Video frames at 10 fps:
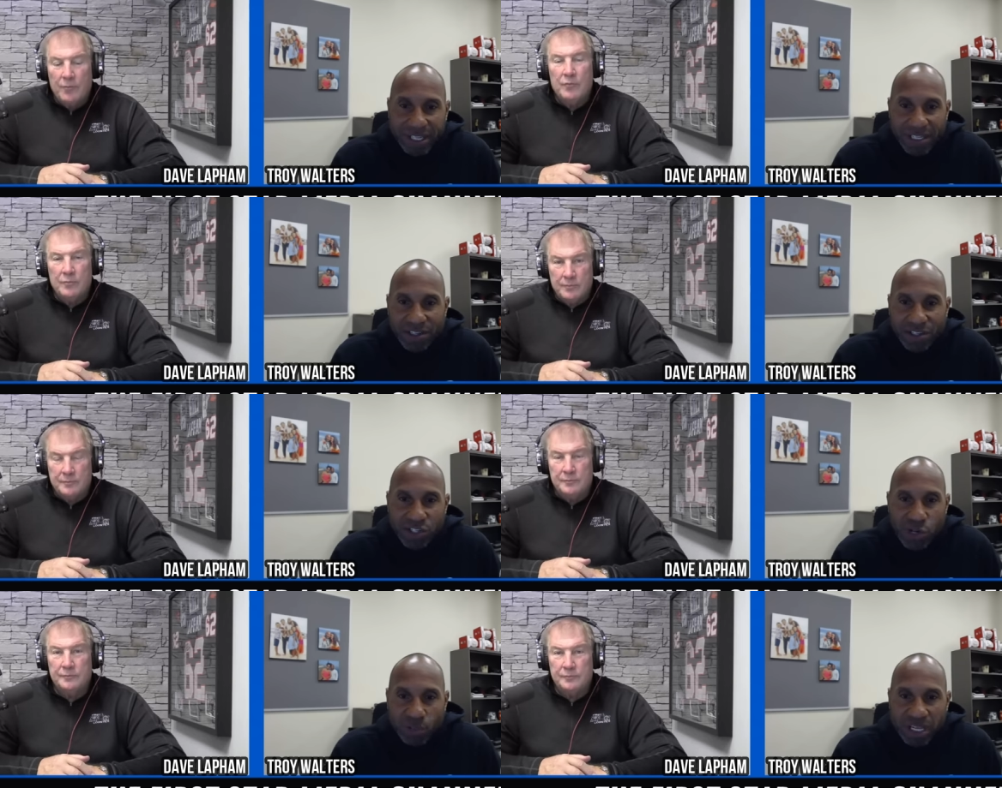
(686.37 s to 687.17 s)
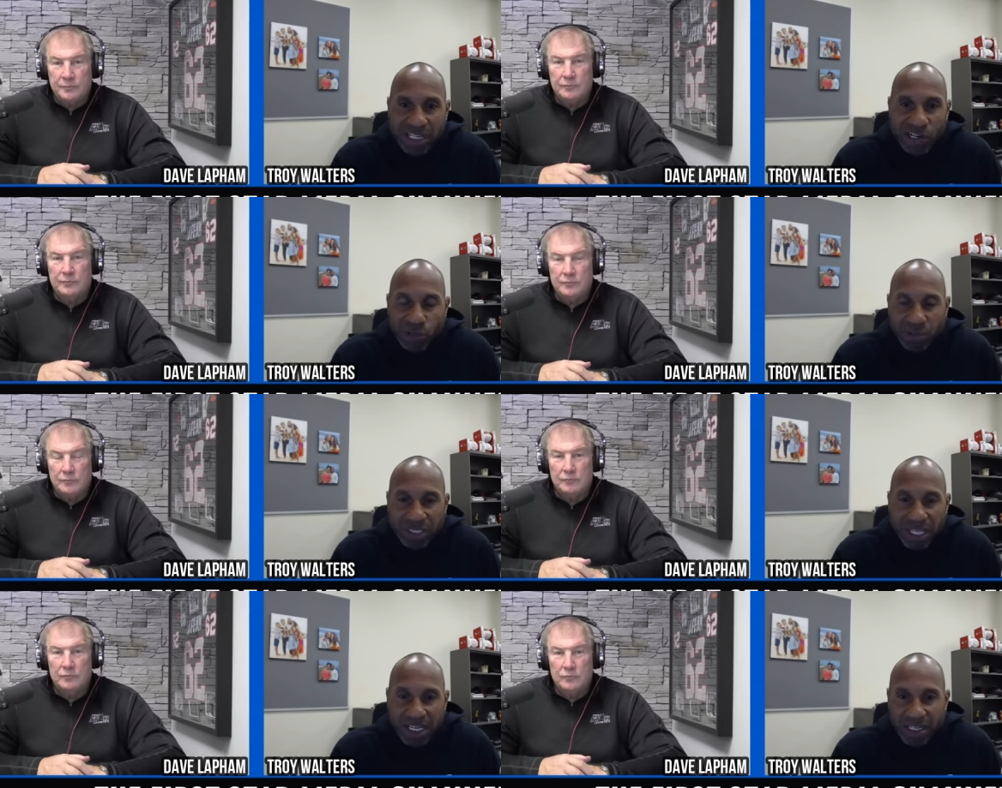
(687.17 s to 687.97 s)
Speaker 1: You know, you hope they don't,
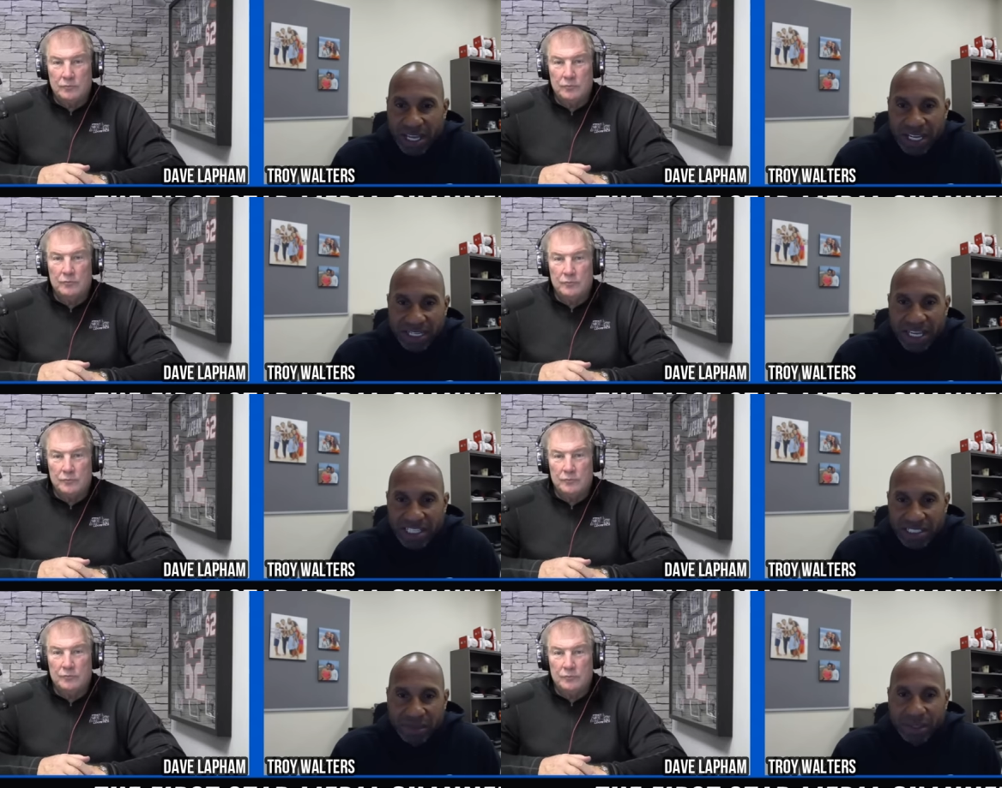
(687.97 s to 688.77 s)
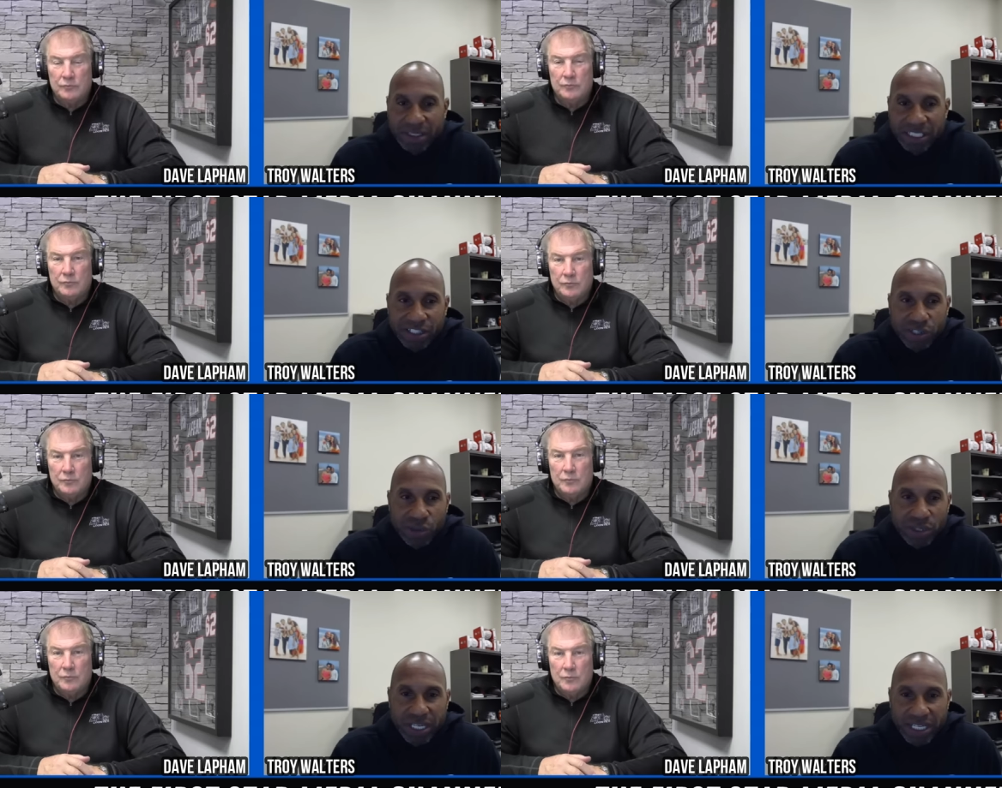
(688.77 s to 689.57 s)
but they they they typically
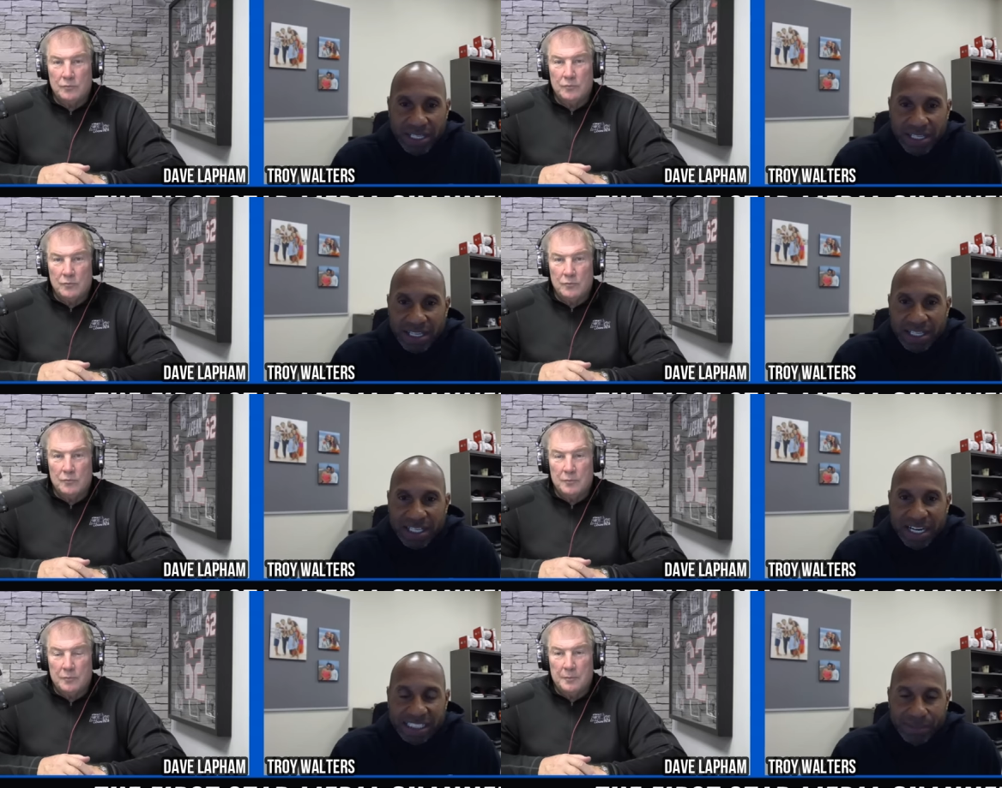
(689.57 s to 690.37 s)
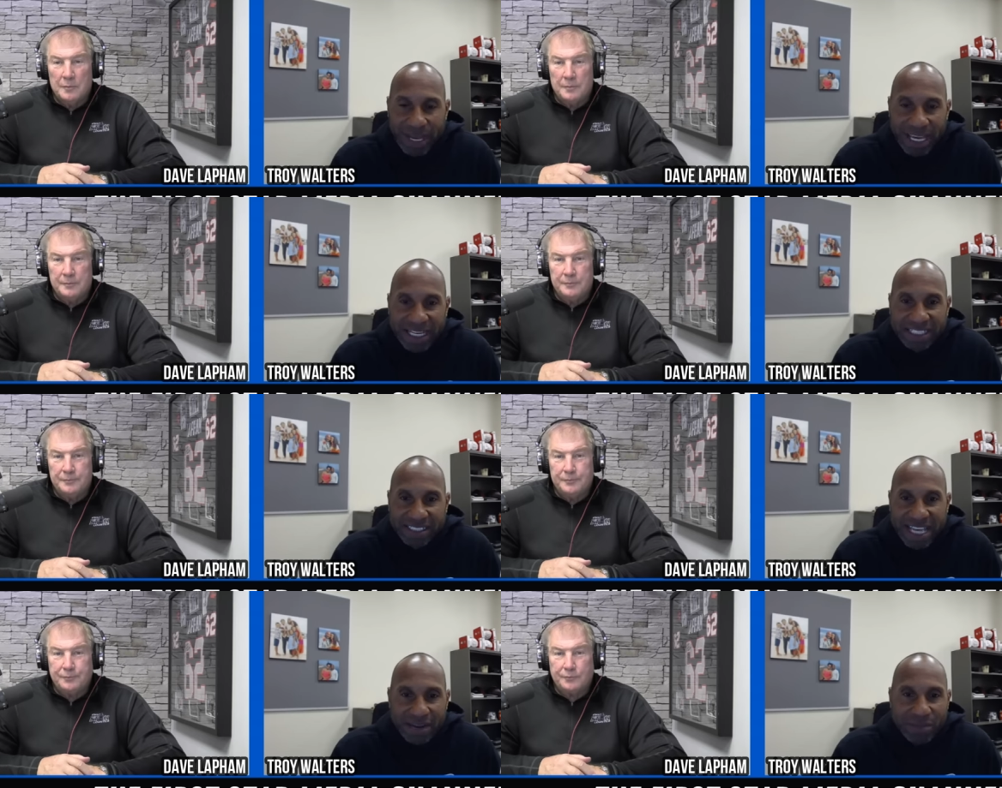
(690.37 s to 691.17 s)
do, and that the next man
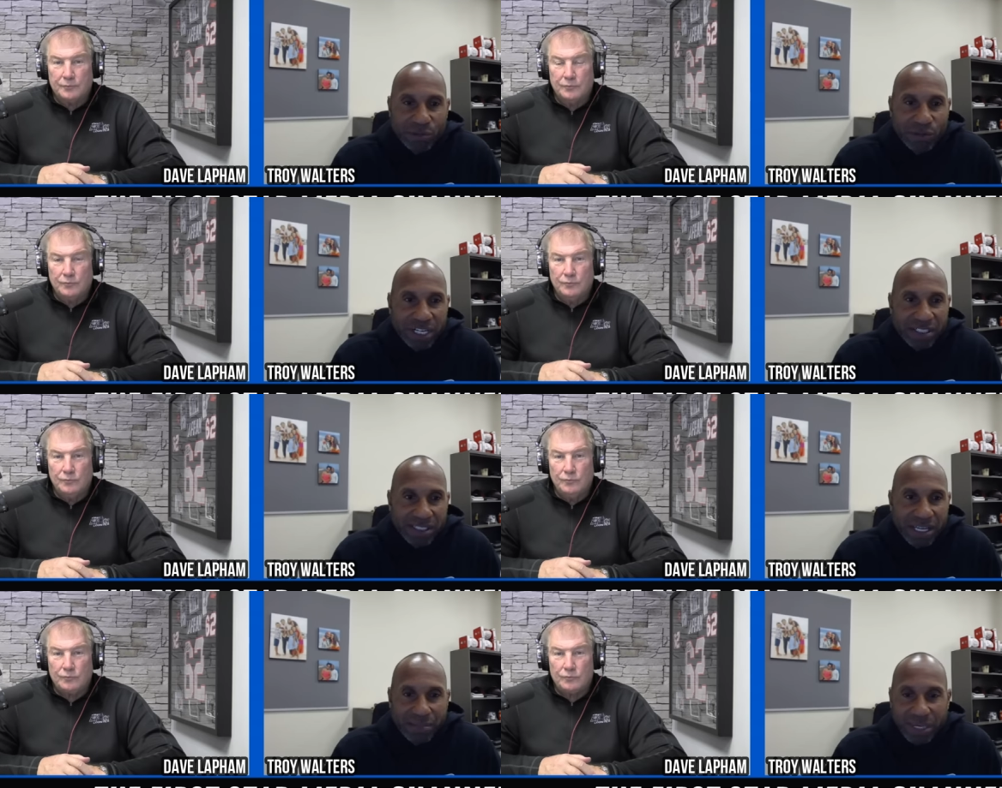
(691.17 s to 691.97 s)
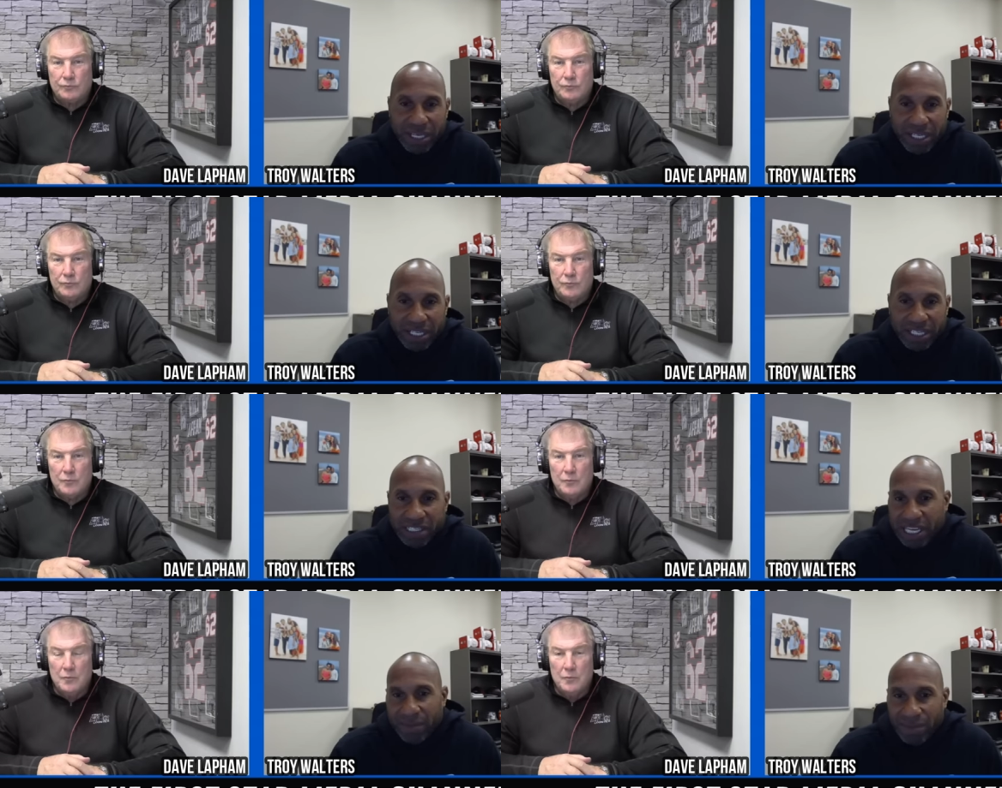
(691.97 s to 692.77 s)
has got to be ready to step in, and
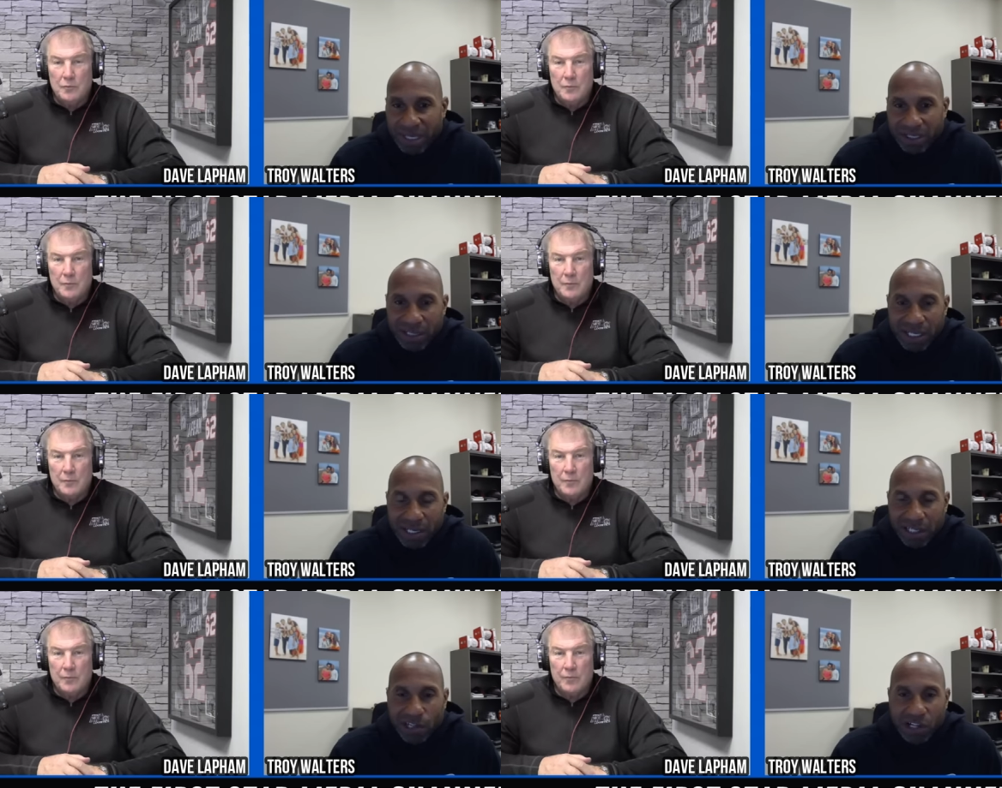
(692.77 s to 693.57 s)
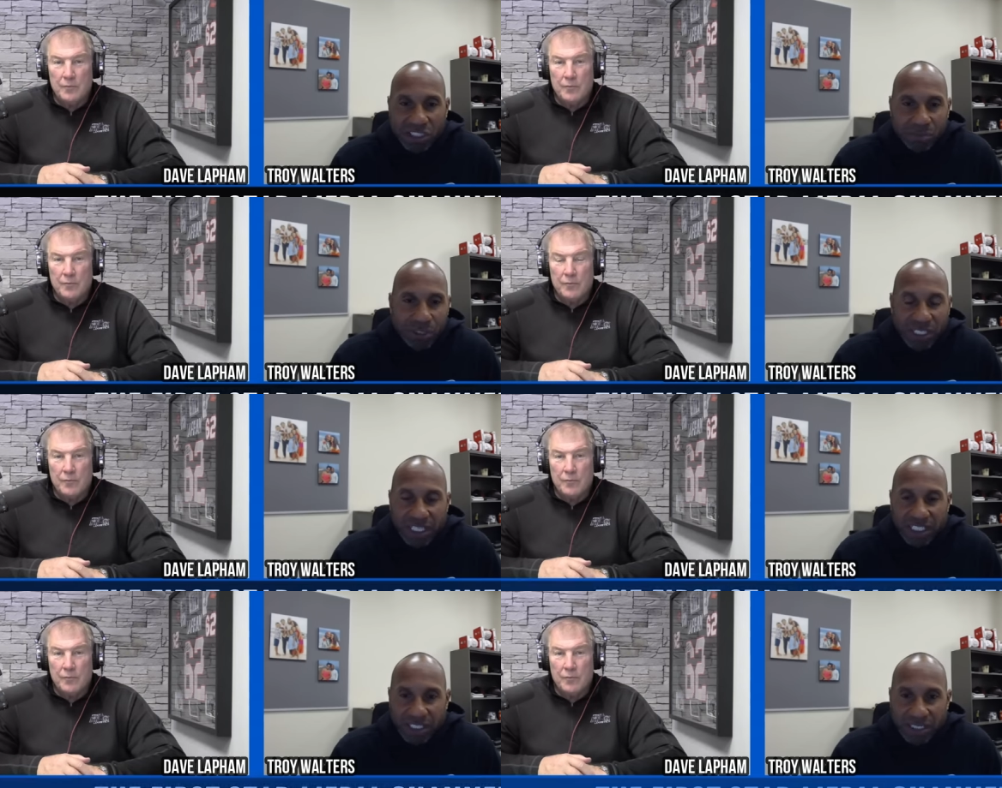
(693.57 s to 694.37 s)
there can't be a, a loss of
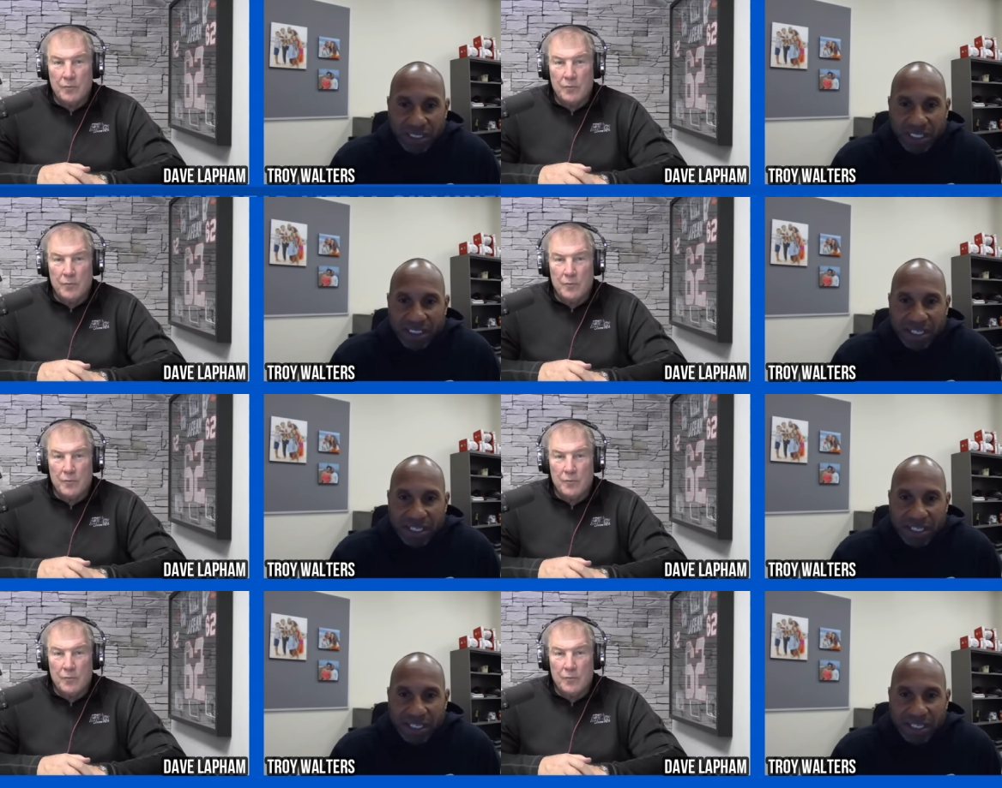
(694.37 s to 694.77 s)
production. And